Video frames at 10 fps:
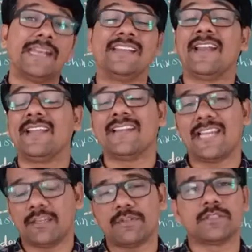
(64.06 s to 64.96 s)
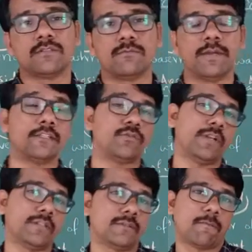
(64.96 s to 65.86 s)
And regarding language, my dear
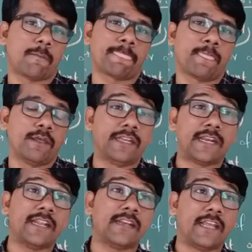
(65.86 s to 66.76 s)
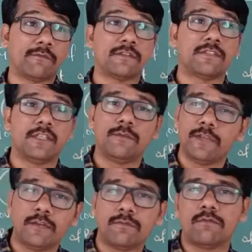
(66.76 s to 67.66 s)
students, regarding language, if
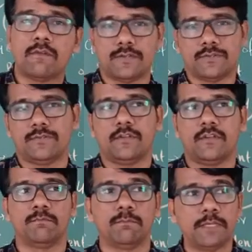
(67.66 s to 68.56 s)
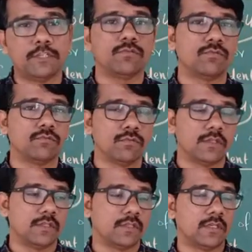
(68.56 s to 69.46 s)
anyone wants me to
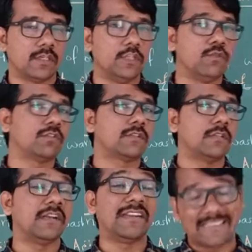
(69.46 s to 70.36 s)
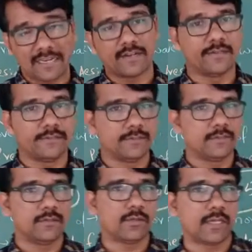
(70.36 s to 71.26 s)
use little Kannada,
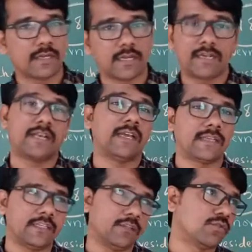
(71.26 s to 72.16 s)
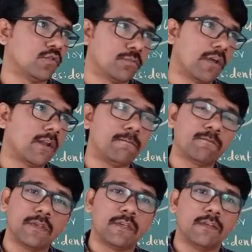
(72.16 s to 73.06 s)
okay, Kannada I can use, no problem,
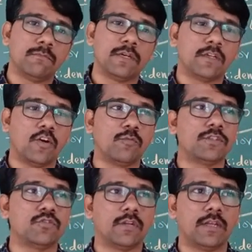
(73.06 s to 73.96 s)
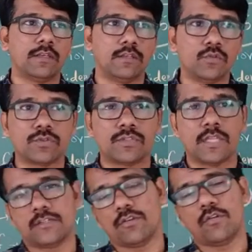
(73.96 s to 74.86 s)
but how much should I use,
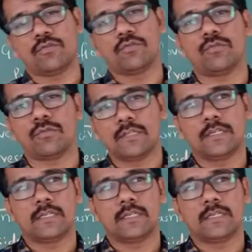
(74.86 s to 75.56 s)
that you have to